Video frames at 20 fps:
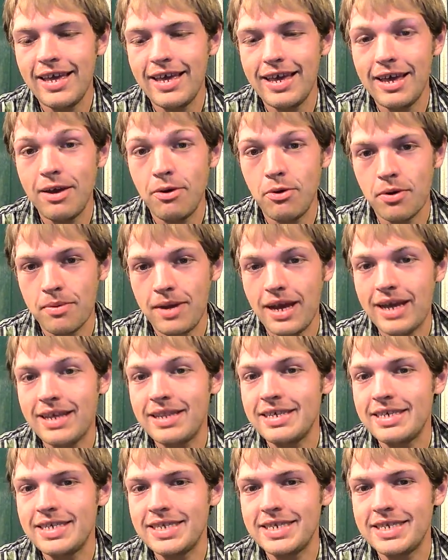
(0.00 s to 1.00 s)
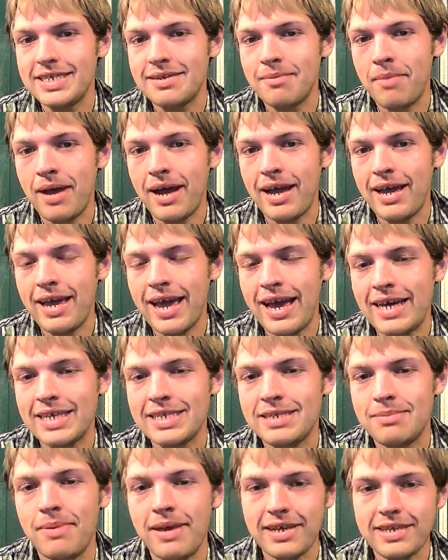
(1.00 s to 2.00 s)
or at least my
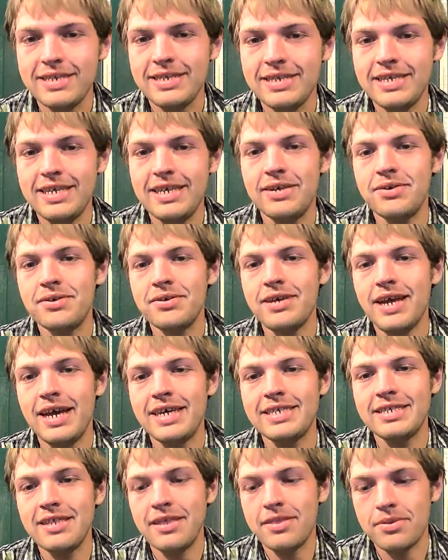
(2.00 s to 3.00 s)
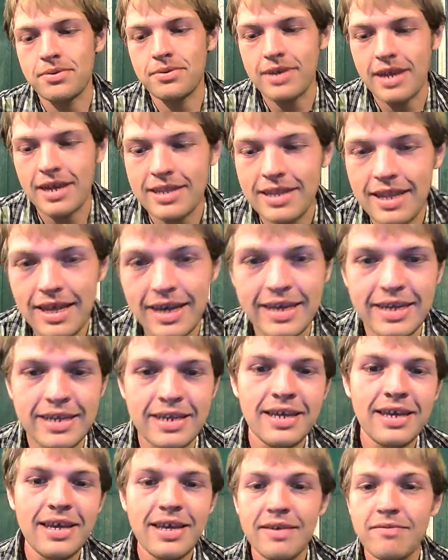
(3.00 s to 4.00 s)
aspect here as the Third Eyed Lion.
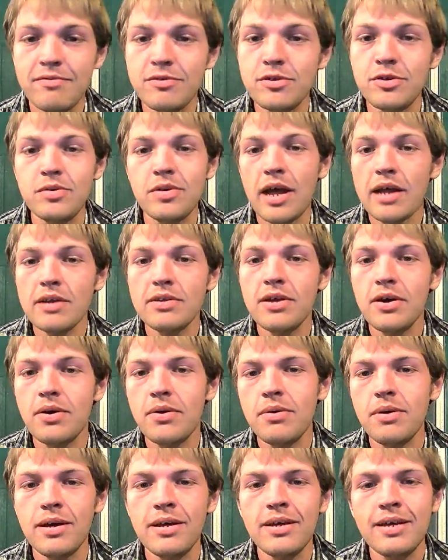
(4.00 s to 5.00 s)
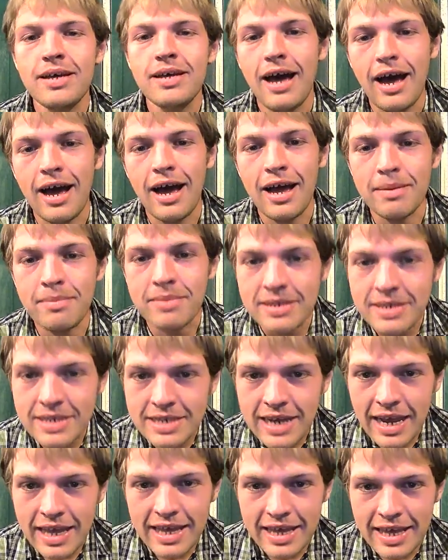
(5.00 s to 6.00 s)
If you do not know, I am a
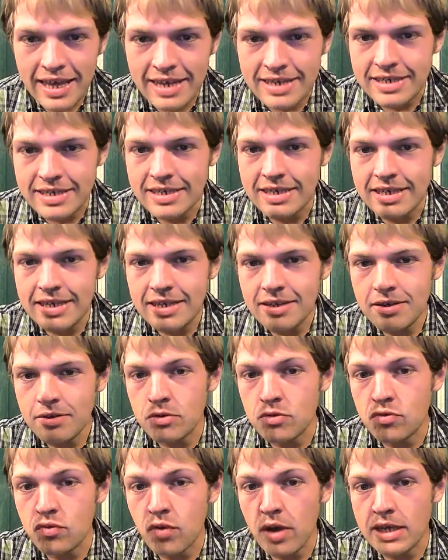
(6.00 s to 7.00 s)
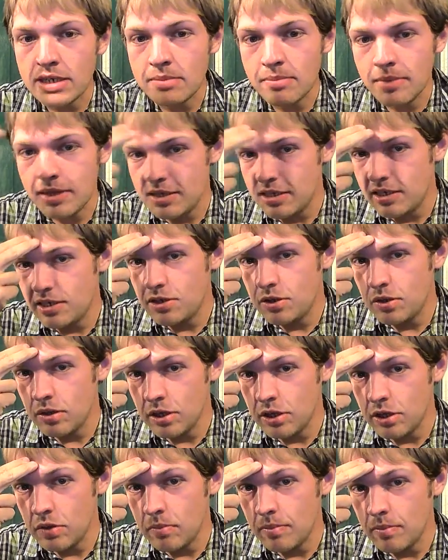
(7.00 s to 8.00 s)
psychic entity who transmits to the
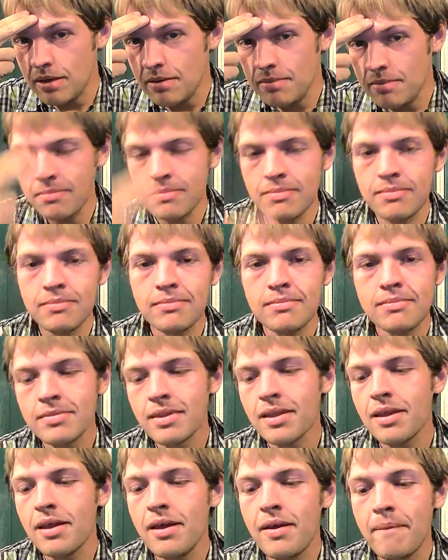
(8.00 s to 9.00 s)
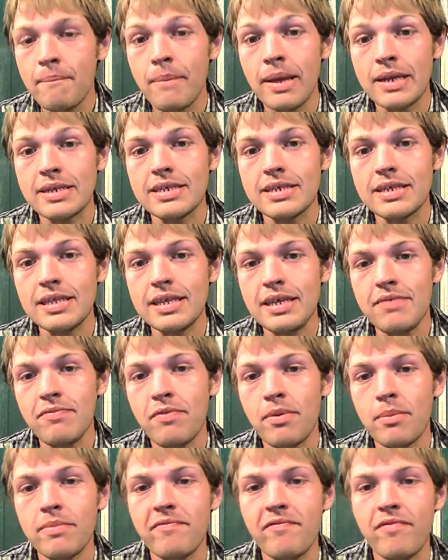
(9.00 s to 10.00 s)
human mentally
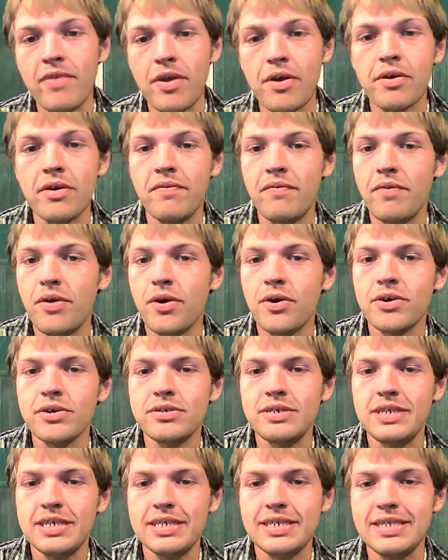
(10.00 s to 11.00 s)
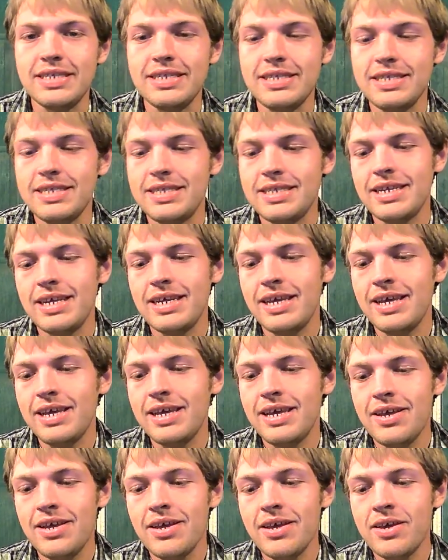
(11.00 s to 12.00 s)
from very far distance.
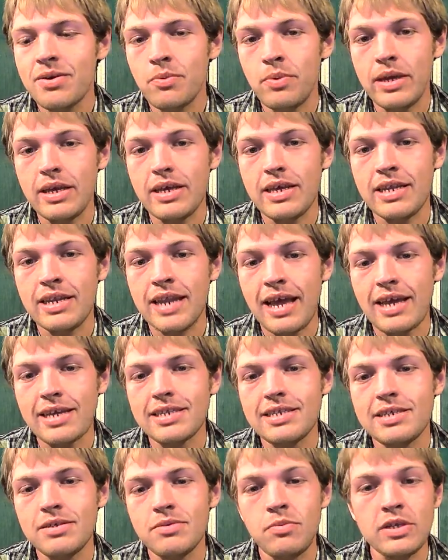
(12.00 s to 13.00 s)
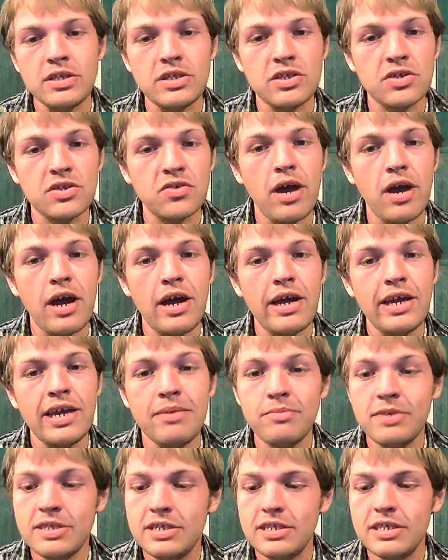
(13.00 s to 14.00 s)
We connect, we scry, and
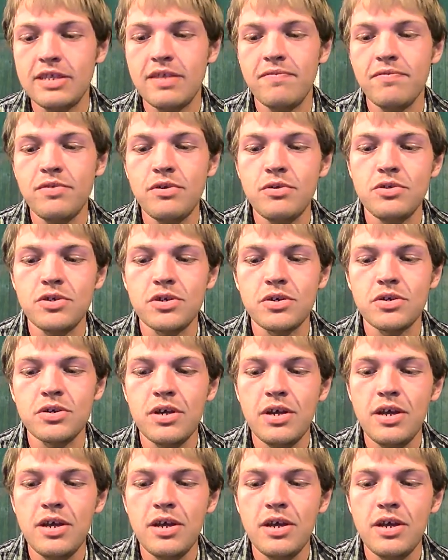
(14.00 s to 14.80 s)
we see the future.